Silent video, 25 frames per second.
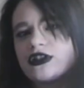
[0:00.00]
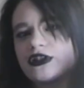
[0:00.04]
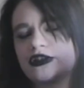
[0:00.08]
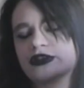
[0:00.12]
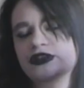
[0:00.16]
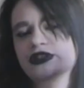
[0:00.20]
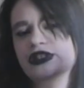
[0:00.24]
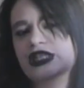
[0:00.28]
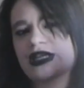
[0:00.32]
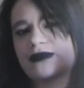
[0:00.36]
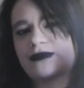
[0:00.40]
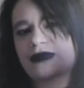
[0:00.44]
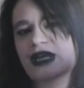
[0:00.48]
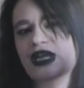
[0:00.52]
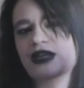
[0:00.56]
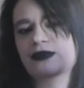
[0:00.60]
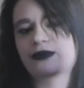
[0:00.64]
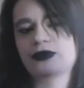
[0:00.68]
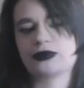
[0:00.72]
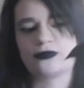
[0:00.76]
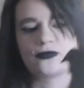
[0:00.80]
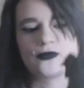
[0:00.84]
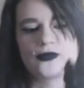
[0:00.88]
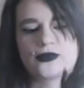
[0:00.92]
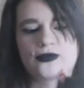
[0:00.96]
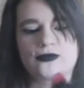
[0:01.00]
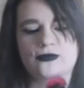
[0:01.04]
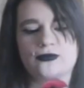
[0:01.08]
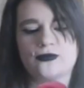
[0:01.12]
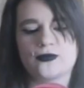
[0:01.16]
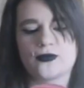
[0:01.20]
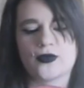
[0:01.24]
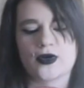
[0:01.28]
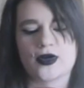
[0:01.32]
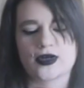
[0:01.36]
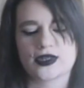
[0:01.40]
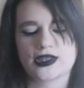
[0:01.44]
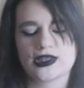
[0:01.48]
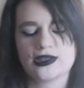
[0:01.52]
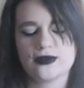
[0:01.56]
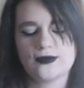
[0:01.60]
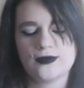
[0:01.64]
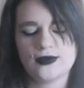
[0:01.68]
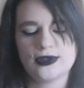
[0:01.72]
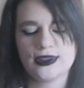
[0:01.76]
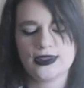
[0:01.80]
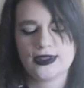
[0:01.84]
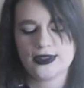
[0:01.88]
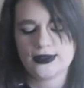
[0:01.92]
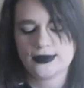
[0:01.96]
hurt that bad when walking
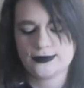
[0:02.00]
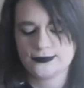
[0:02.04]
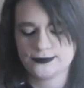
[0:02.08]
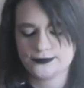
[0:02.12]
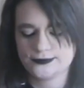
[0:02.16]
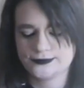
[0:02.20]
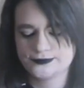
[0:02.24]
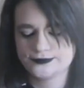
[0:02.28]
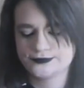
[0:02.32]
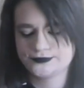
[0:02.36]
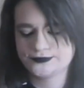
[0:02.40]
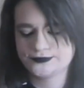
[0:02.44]
with them.